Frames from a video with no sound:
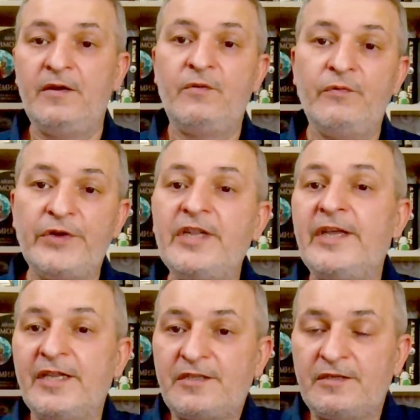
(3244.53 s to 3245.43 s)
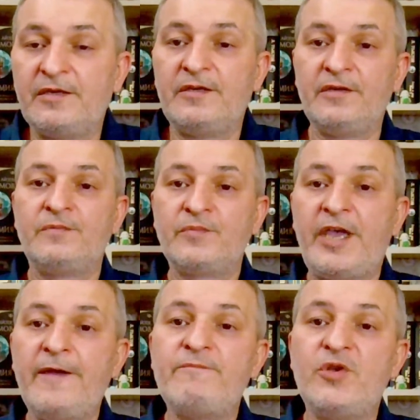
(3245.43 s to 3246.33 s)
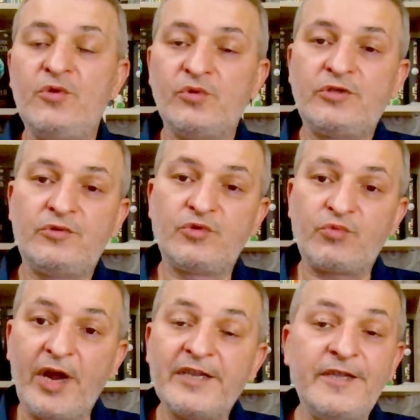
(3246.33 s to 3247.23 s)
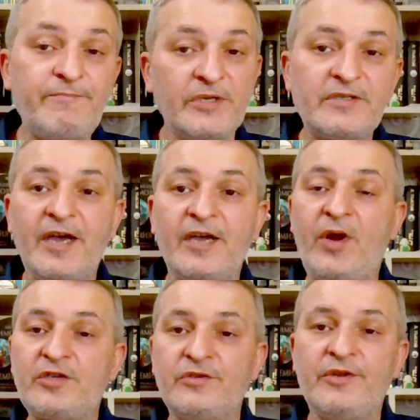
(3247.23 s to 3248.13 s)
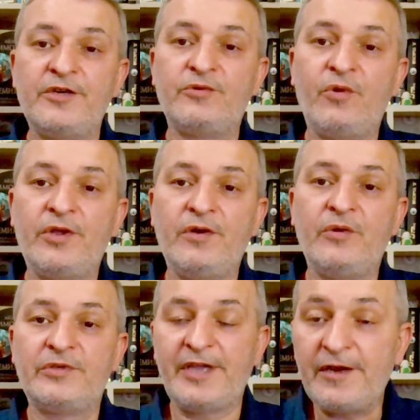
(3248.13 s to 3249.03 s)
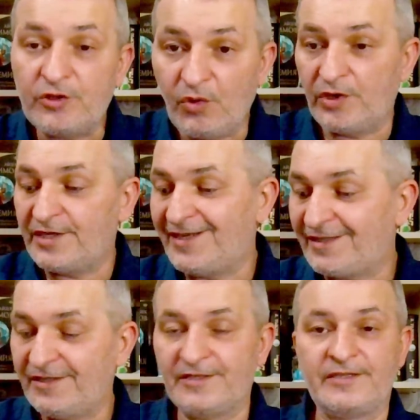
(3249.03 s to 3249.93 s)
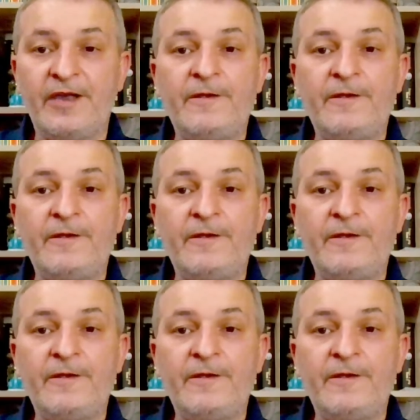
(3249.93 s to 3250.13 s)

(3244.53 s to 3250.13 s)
will and can be used to strike deep inside Russian territory, on territory that is